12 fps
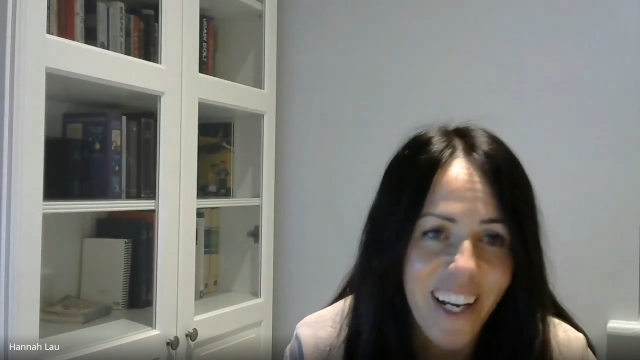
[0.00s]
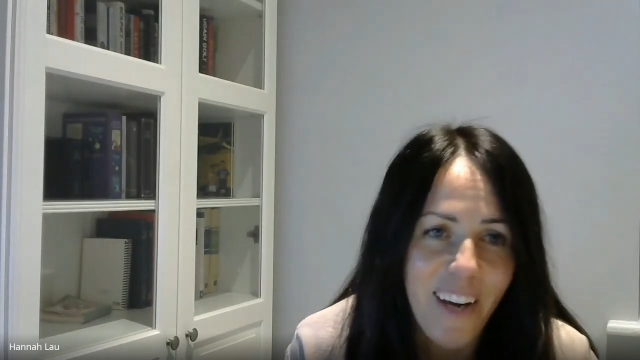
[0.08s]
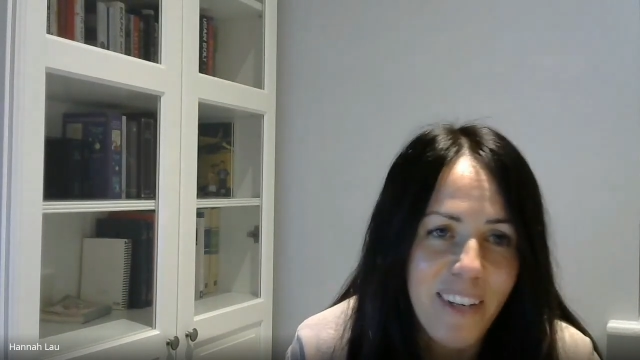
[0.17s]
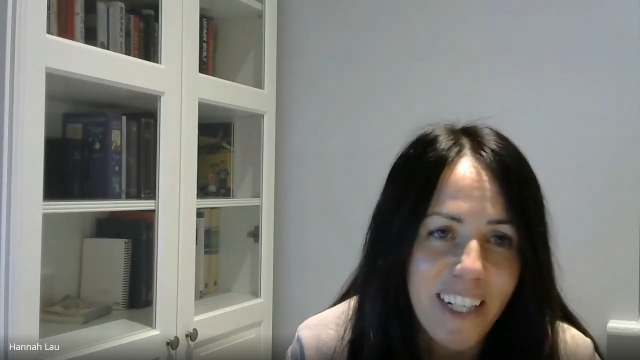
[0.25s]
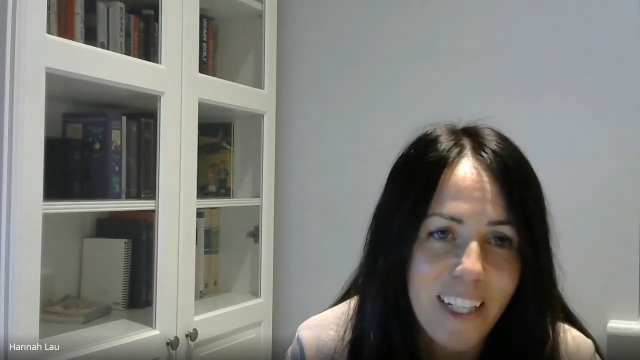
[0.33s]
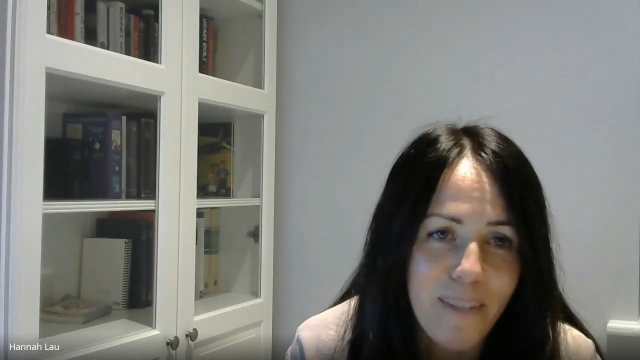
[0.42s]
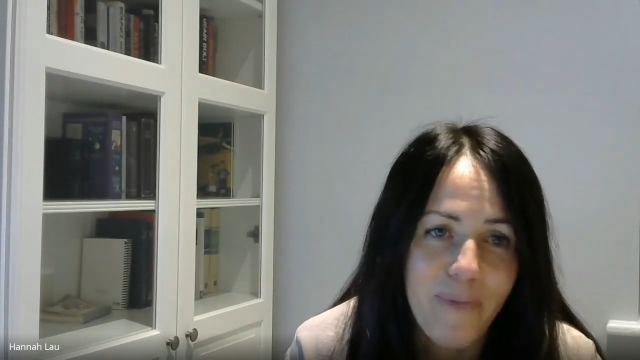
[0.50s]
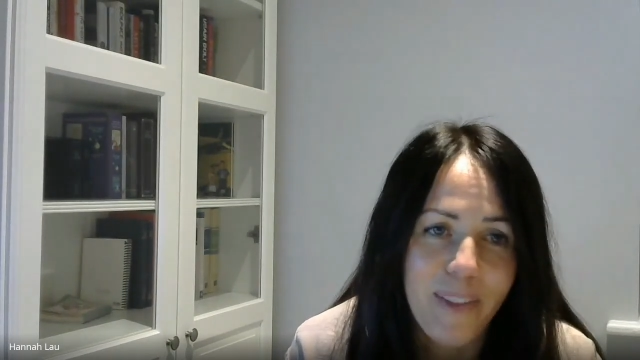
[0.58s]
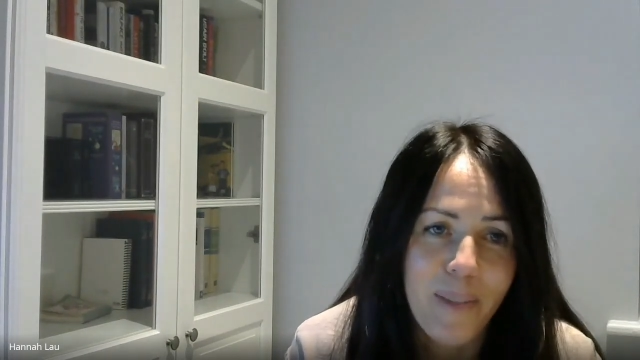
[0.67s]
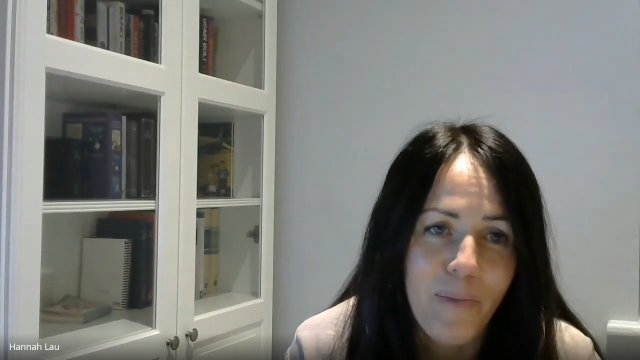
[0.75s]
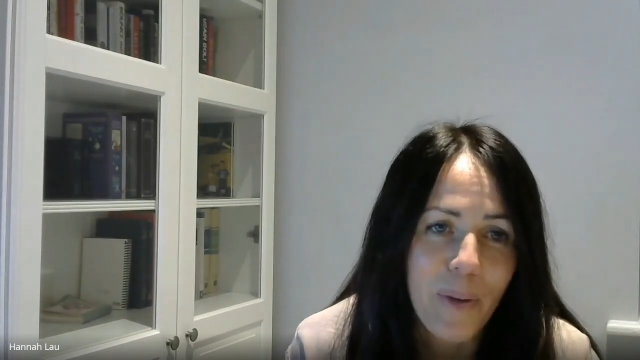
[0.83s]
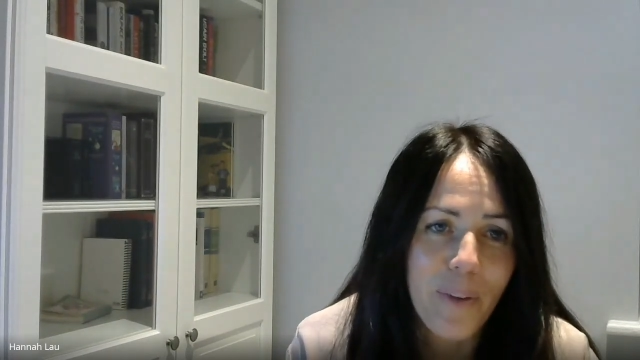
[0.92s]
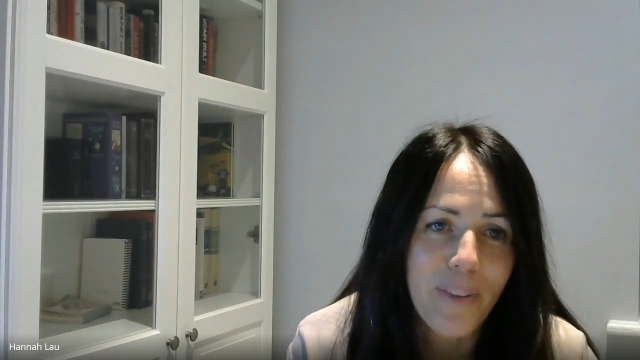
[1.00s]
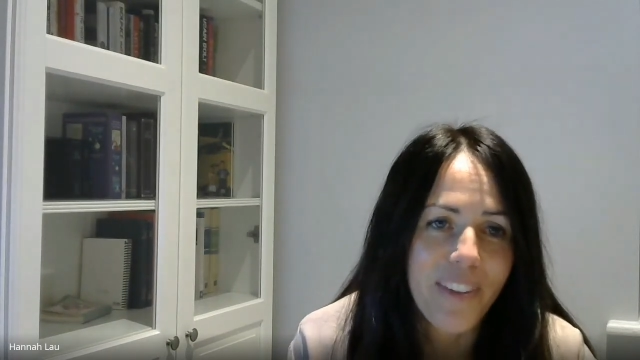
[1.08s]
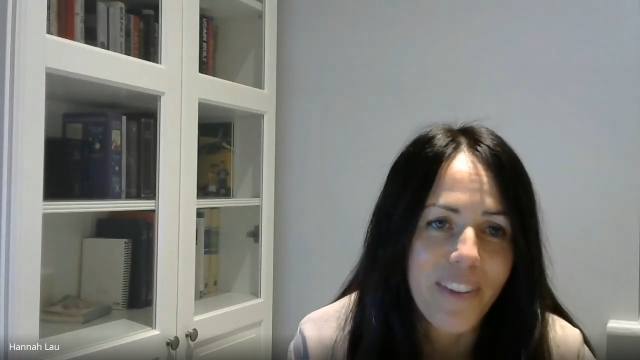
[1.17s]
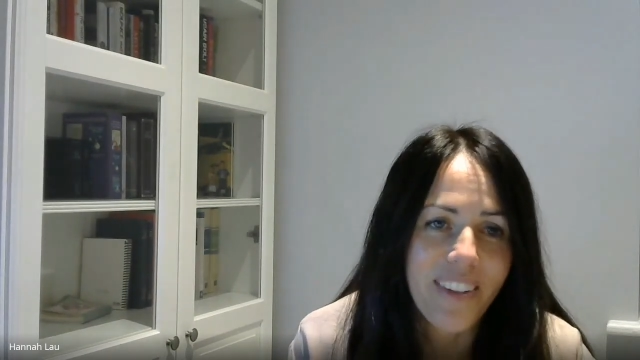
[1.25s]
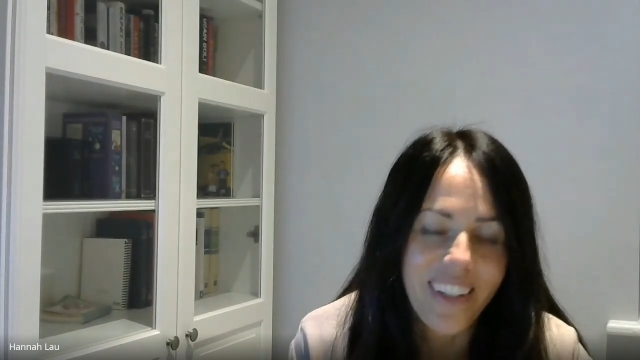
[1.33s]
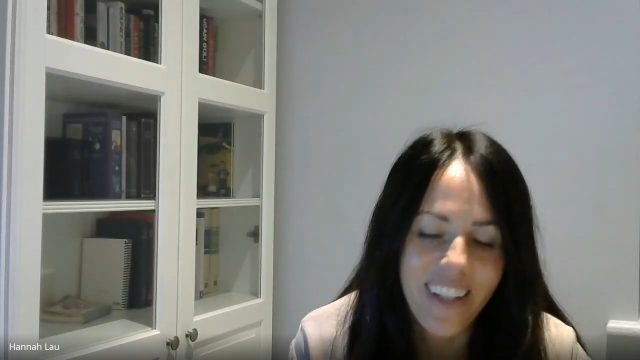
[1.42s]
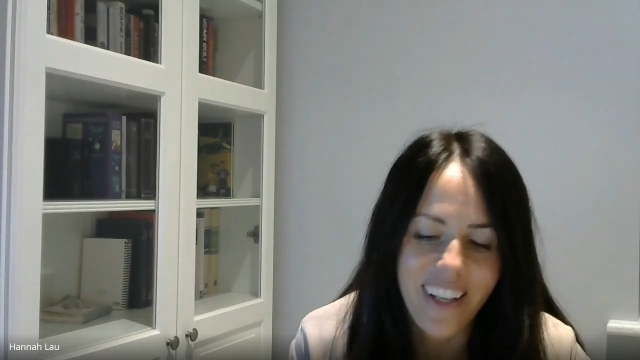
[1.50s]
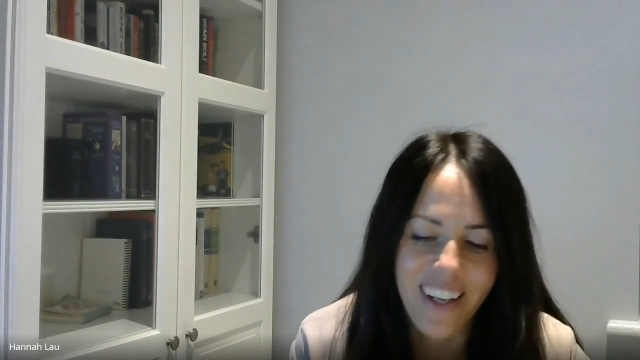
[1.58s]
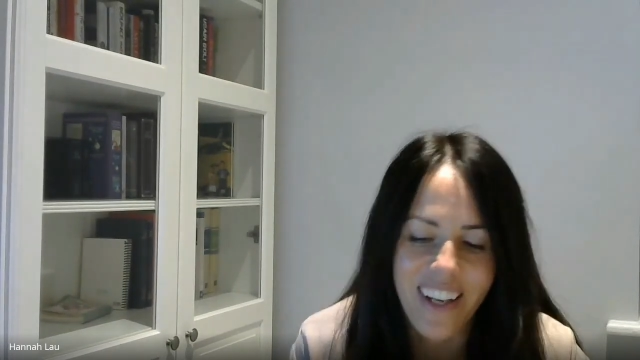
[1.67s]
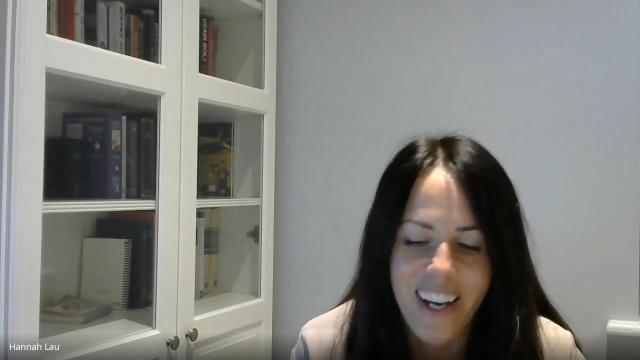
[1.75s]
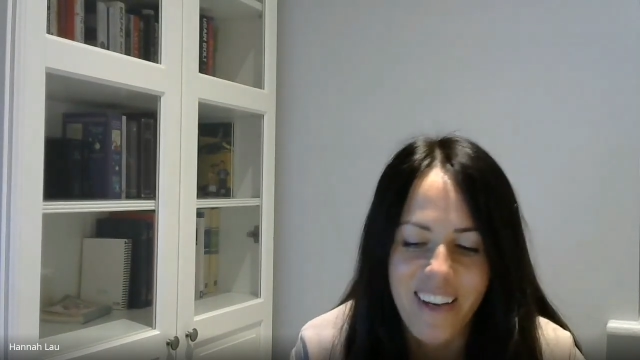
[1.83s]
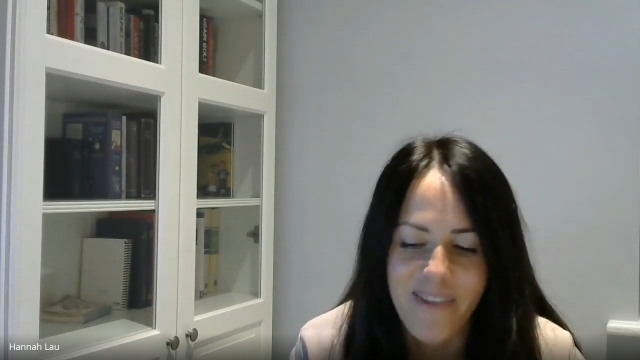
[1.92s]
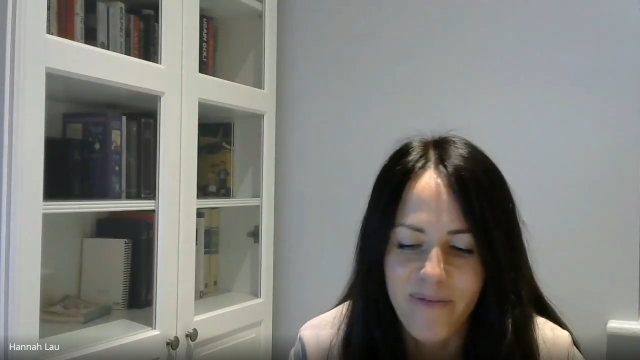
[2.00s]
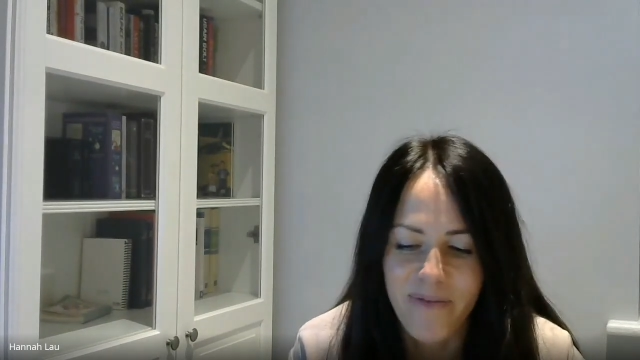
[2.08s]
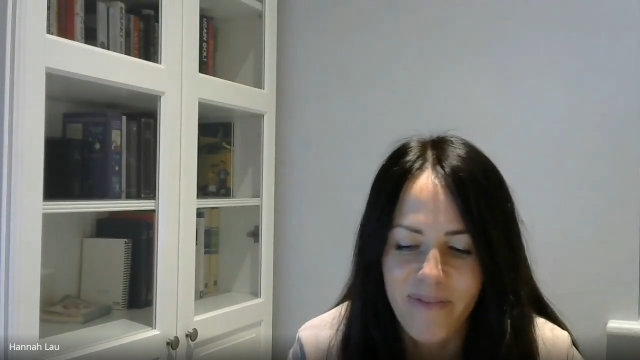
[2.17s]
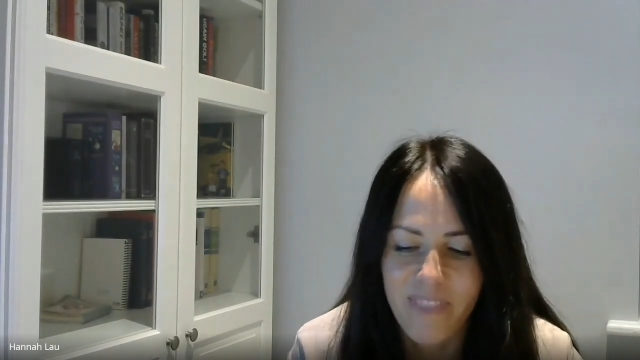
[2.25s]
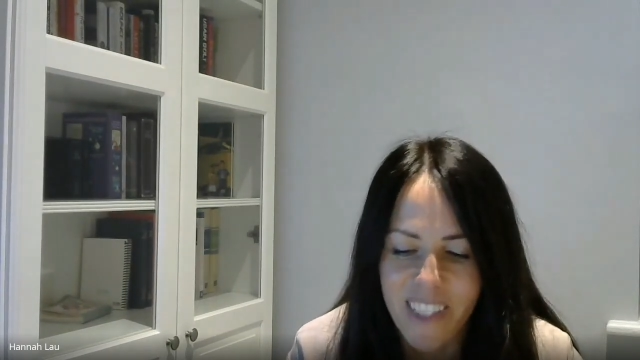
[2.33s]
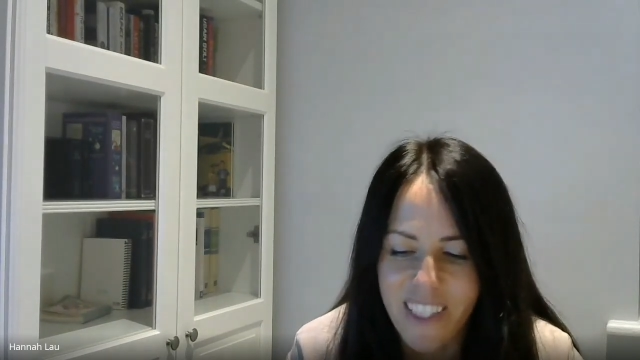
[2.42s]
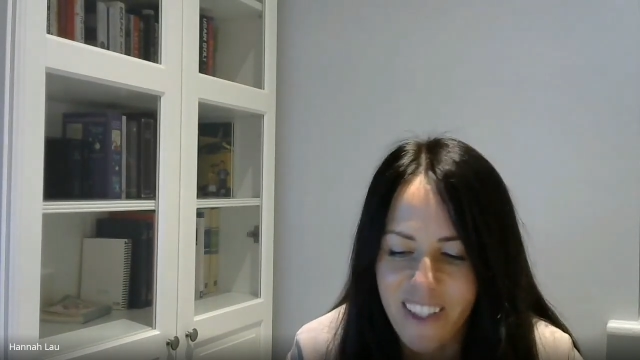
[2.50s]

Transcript: I mean, it's beautiful, it's